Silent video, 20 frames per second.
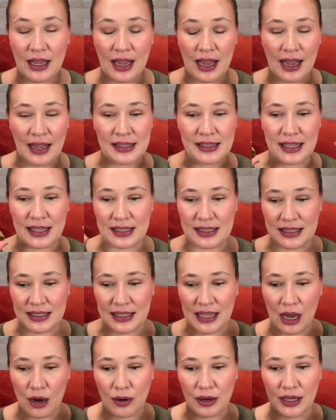has that
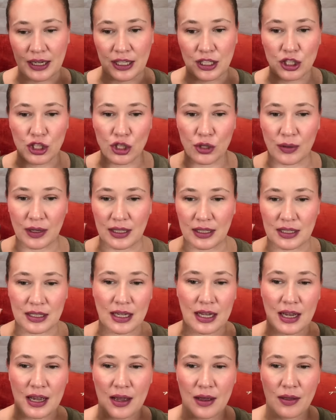sourness to it
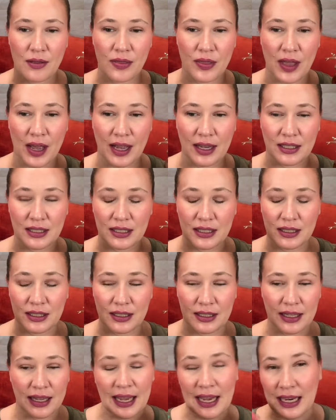that
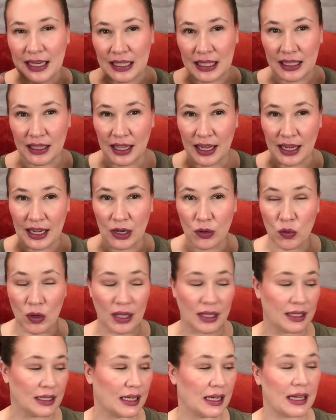candy like
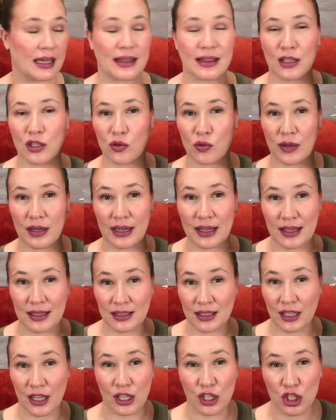quality. This one has
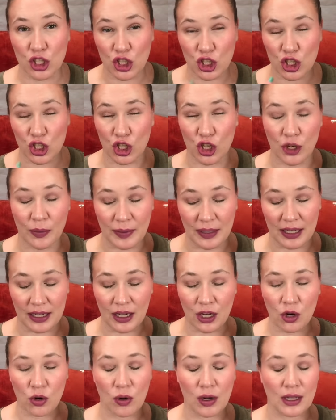that syrupy
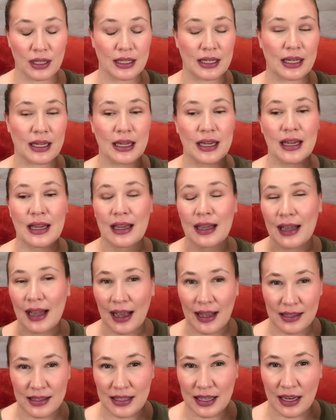quality,
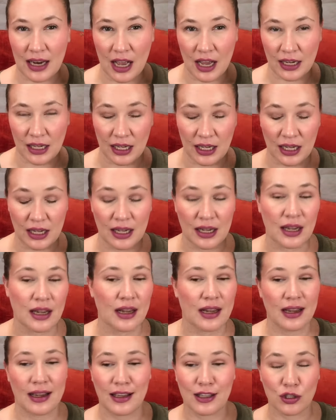has that honey,
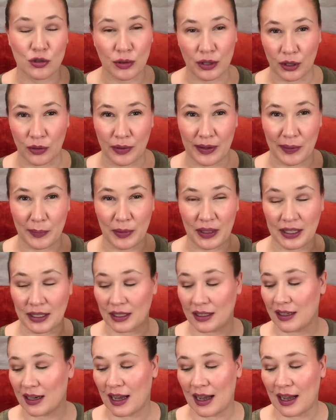is really well blended.